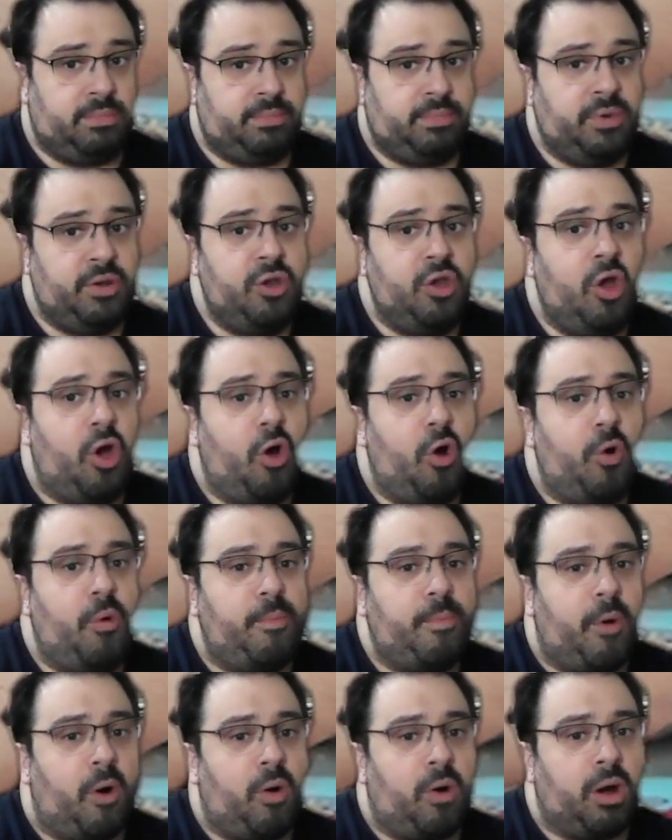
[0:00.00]
No
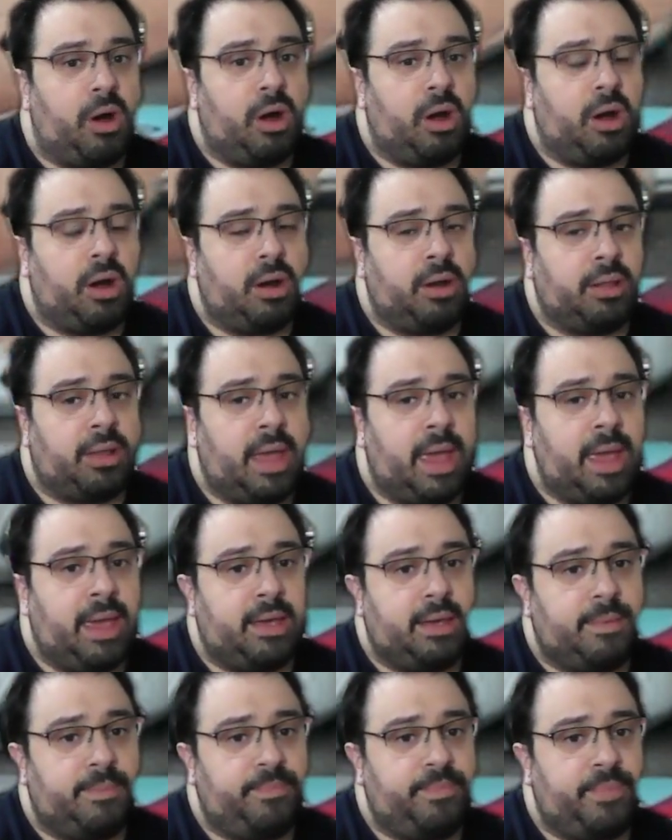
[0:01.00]
more,
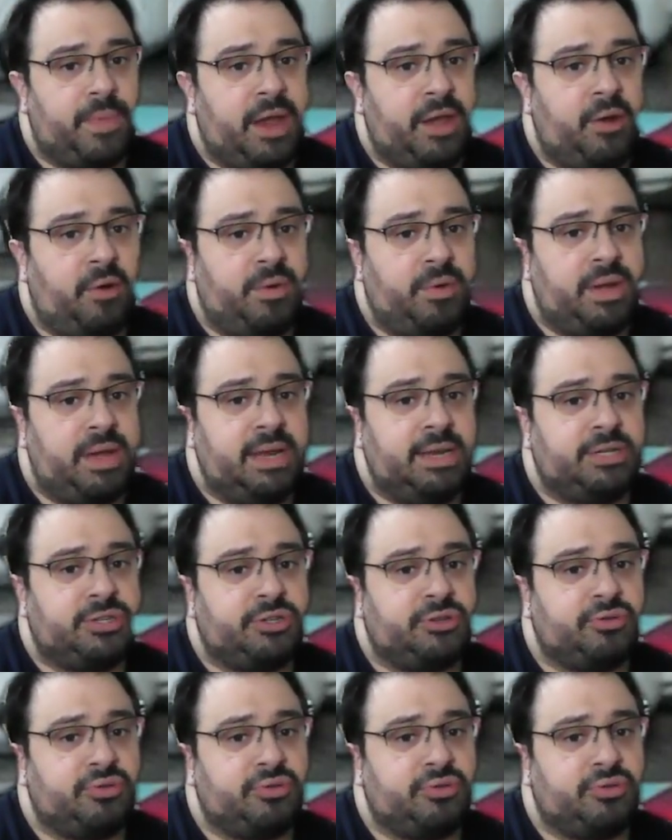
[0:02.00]
like, I don't need